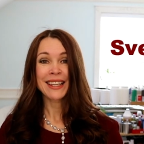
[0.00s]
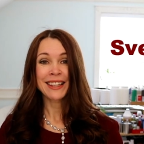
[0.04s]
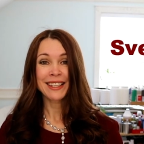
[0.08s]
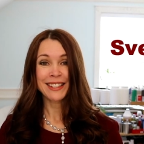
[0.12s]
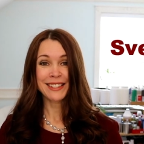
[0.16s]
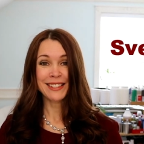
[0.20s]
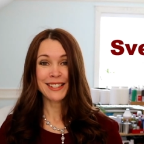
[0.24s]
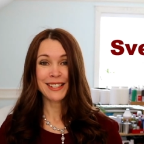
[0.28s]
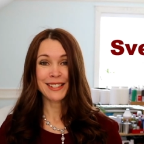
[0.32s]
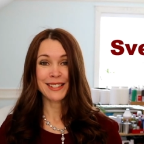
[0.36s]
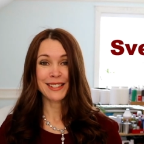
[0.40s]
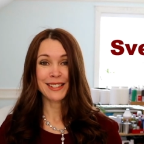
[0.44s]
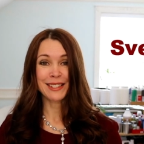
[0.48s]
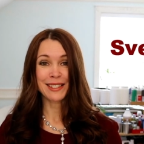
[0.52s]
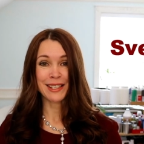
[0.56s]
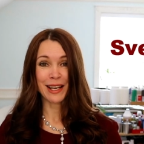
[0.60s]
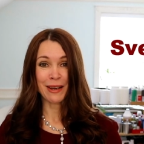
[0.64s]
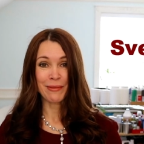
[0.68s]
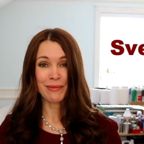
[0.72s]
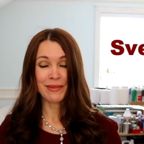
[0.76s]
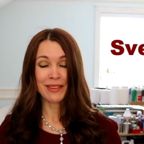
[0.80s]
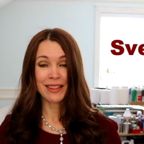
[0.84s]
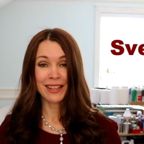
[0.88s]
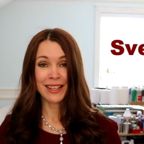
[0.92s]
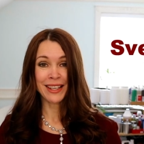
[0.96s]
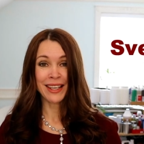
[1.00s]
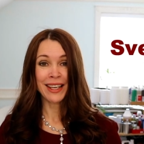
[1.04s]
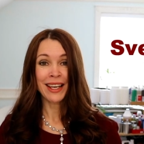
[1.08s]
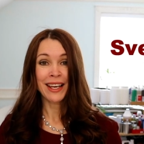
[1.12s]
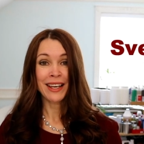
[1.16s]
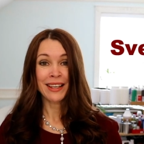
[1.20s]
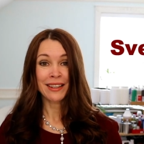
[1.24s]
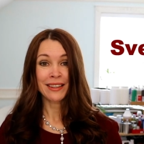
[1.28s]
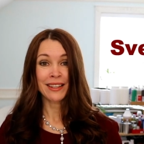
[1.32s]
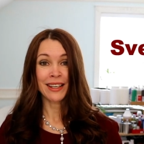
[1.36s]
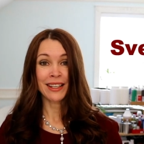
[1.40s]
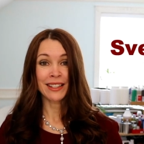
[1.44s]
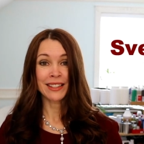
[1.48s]
This is something
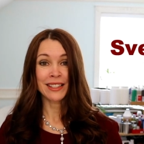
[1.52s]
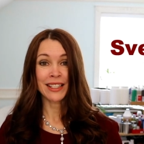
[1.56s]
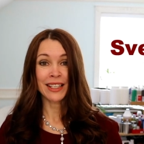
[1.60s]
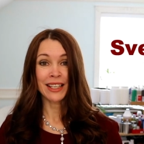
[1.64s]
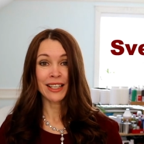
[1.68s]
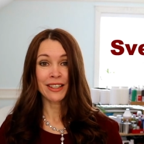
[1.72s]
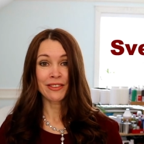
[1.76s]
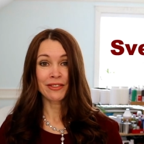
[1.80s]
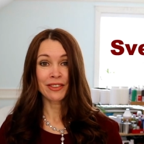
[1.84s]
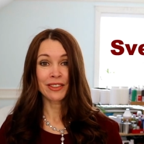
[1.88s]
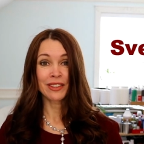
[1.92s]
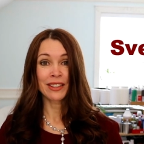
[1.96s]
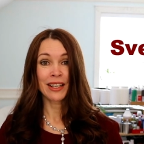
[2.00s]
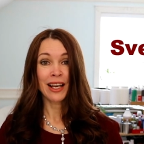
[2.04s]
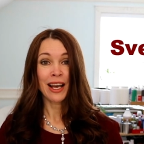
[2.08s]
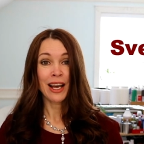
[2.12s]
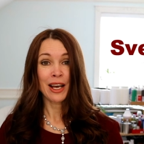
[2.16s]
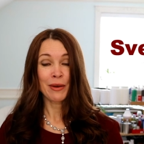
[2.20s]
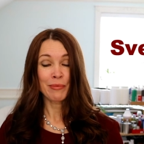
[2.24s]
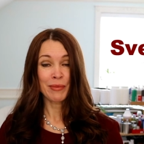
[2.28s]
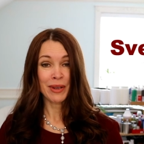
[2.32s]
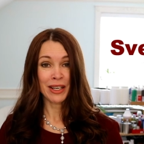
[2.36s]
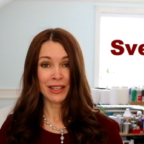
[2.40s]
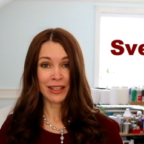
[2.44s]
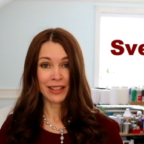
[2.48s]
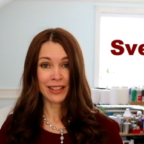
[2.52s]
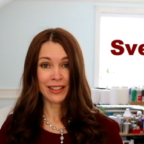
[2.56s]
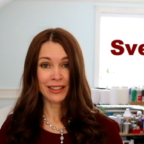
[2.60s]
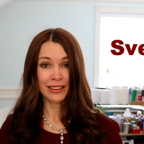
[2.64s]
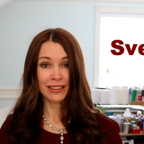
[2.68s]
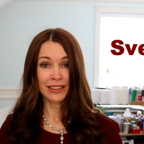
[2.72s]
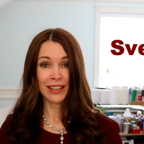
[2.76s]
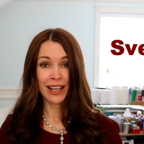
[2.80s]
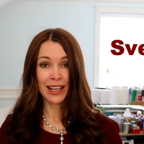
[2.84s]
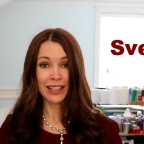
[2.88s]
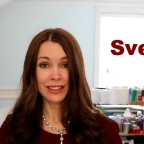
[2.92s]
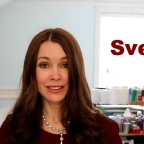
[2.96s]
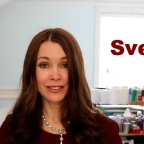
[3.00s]
that even
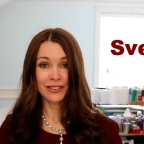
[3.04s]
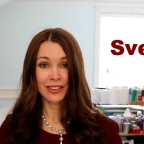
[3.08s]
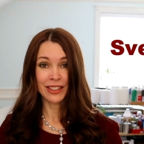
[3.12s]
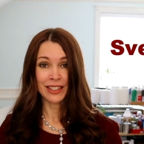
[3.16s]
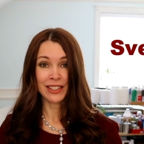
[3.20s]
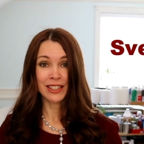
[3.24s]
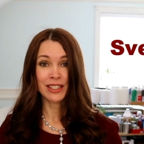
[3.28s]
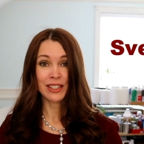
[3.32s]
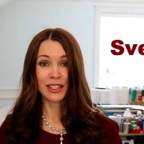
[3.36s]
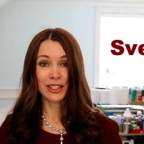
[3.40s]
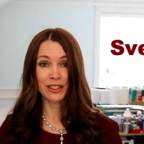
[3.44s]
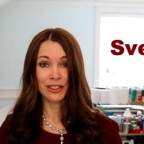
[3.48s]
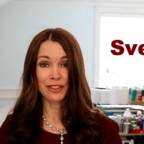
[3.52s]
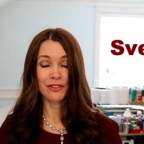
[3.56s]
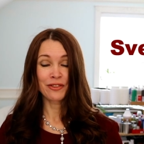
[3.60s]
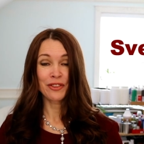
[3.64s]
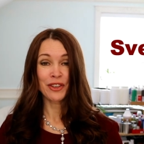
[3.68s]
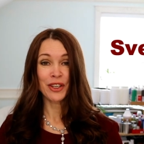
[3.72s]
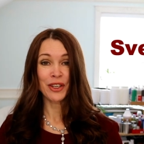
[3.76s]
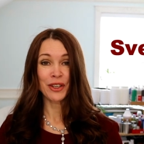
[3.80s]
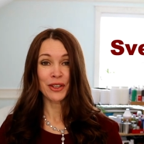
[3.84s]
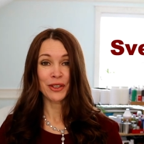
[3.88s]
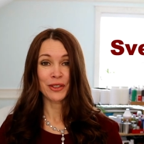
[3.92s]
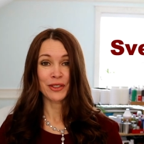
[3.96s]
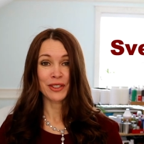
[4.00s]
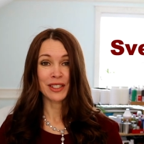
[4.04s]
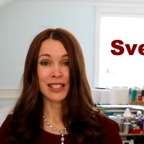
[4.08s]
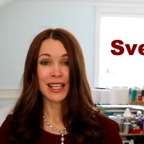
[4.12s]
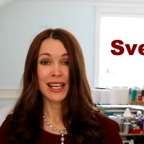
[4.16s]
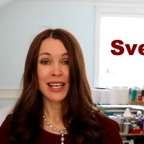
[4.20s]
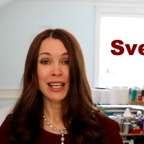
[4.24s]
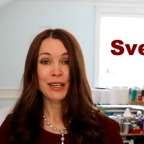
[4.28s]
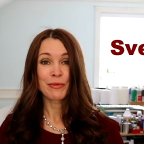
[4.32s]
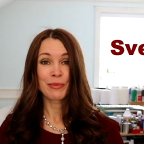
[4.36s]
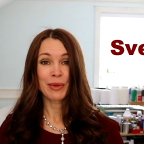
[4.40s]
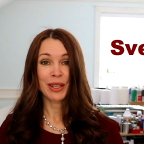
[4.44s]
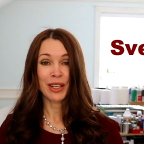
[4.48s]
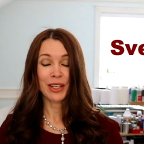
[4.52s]
American Latvians confuse
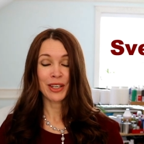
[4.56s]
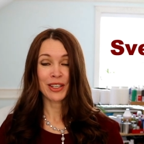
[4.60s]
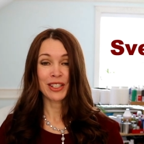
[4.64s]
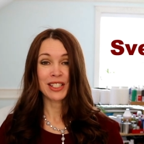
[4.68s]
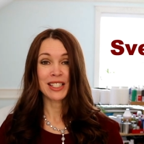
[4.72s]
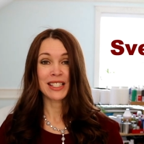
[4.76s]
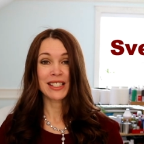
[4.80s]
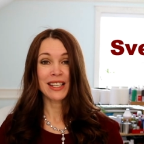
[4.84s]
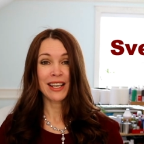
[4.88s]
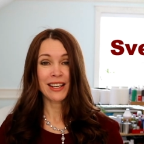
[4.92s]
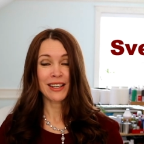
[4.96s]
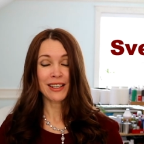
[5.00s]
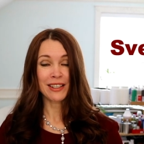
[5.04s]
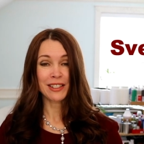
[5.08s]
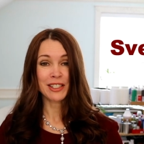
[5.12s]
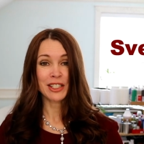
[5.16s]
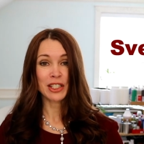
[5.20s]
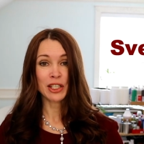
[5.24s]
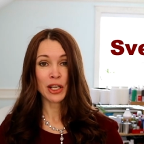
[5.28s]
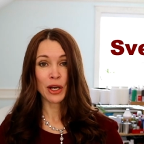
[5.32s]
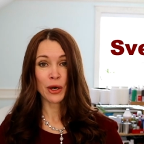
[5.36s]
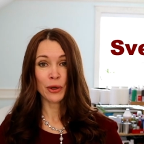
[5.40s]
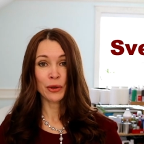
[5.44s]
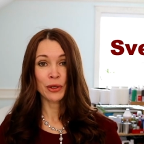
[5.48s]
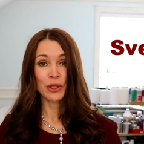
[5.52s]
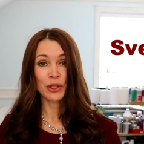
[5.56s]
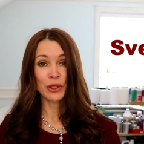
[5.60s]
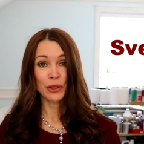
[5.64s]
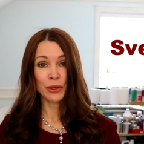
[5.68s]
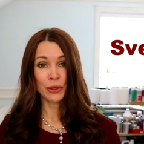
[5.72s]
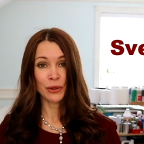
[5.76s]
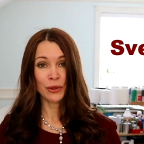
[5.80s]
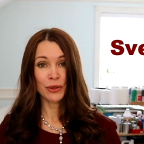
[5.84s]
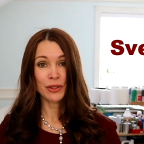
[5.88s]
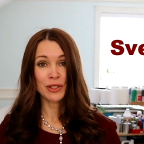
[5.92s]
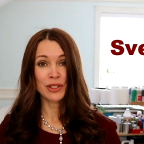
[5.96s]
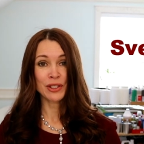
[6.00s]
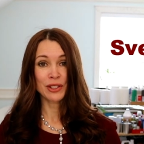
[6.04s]
because they are so
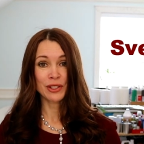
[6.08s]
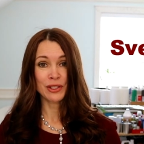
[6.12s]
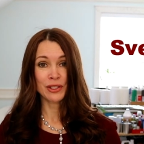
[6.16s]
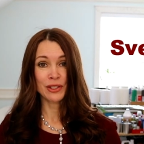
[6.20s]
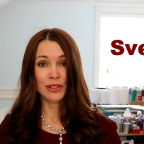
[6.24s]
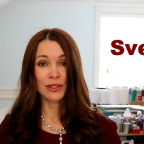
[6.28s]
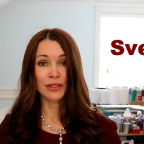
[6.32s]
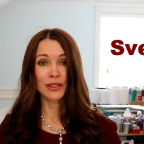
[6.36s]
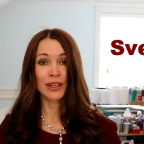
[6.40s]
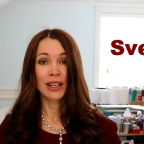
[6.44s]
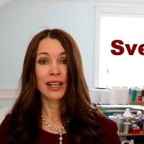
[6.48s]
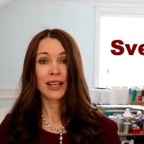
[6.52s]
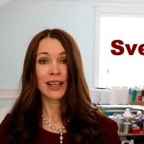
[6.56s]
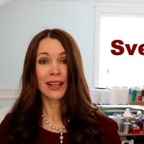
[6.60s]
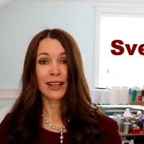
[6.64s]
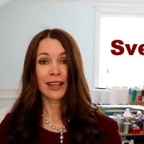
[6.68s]
used to